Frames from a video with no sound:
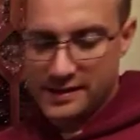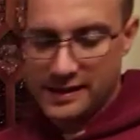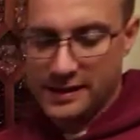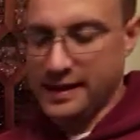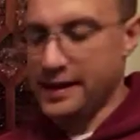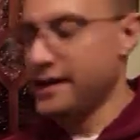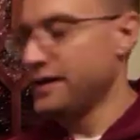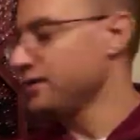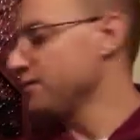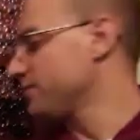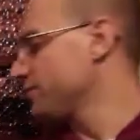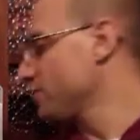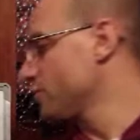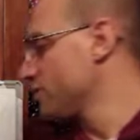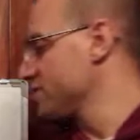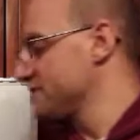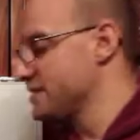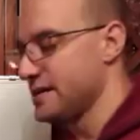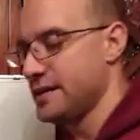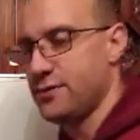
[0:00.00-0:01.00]
And of
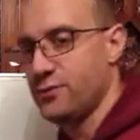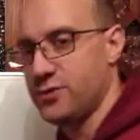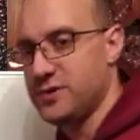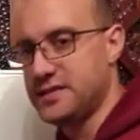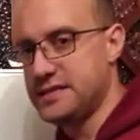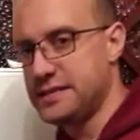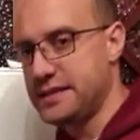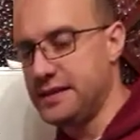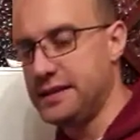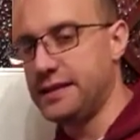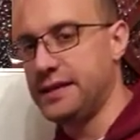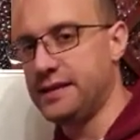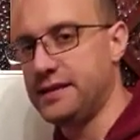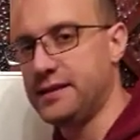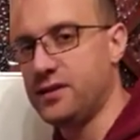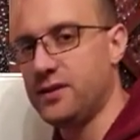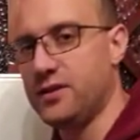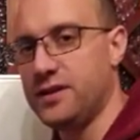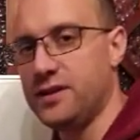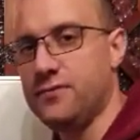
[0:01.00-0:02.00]
course then we've seen that
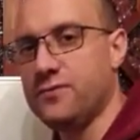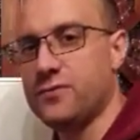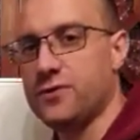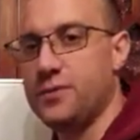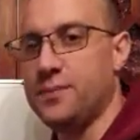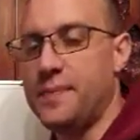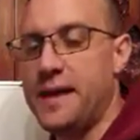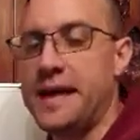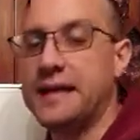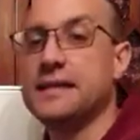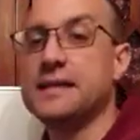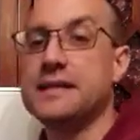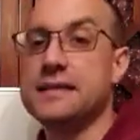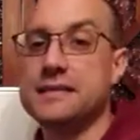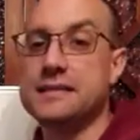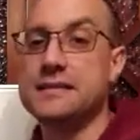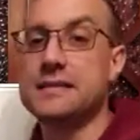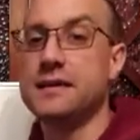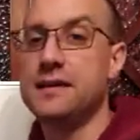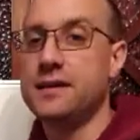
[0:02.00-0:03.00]
there are different
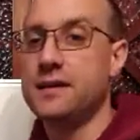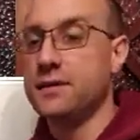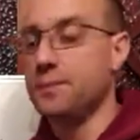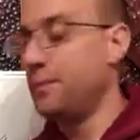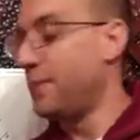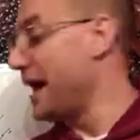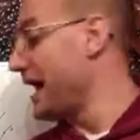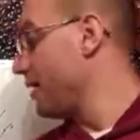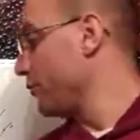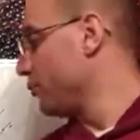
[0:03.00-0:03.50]
methods by